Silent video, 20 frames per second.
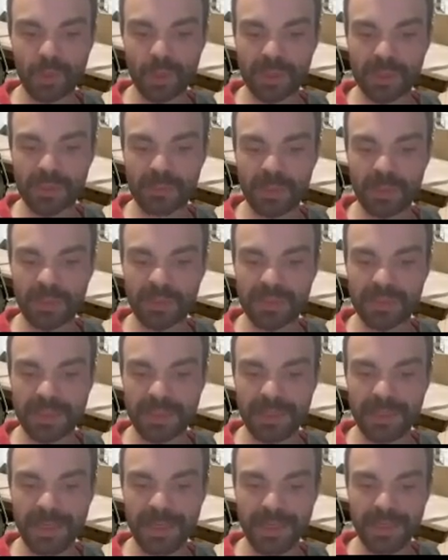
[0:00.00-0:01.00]
just means
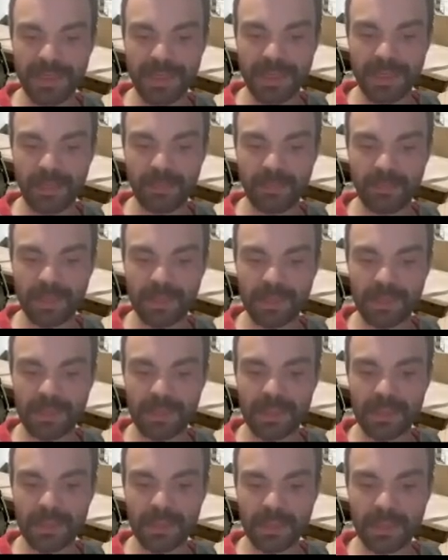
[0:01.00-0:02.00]
take any element
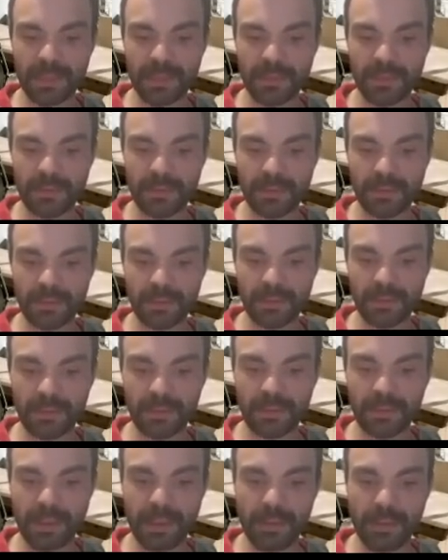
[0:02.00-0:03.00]

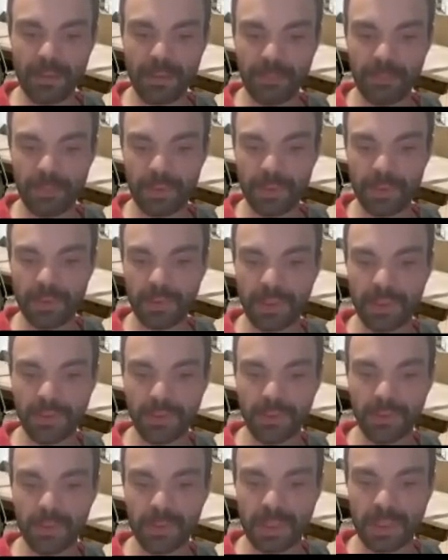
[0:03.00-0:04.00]
here and put it together
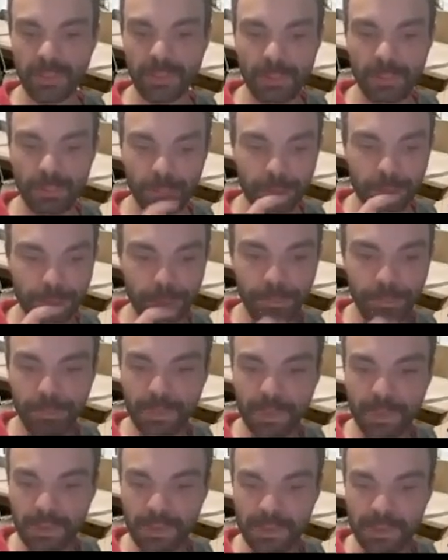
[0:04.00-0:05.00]
to a tuple.
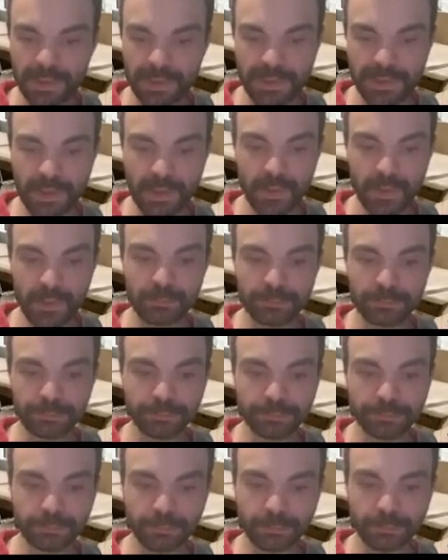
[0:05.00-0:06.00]
So
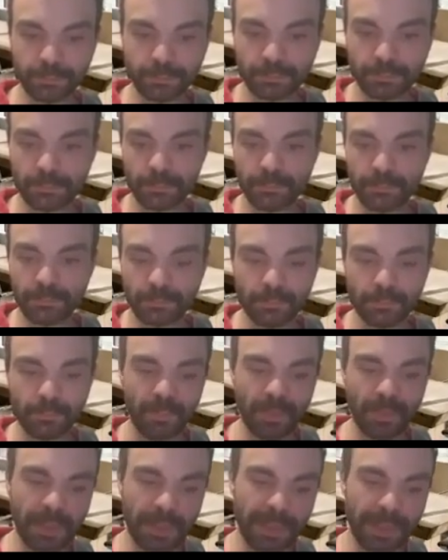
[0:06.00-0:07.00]

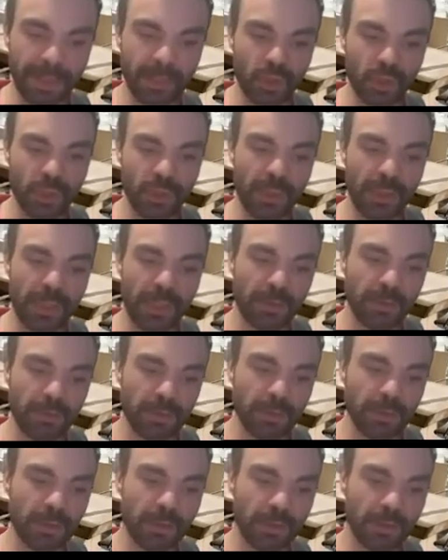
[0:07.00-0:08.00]
an action
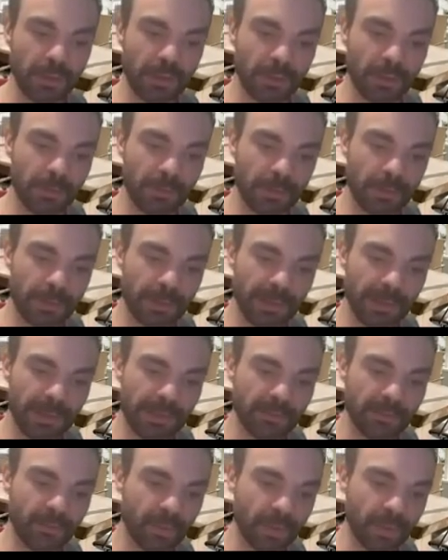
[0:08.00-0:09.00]
here
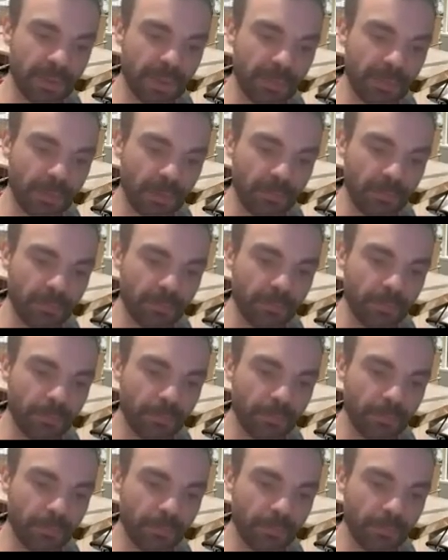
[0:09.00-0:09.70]
is a 4 tuple.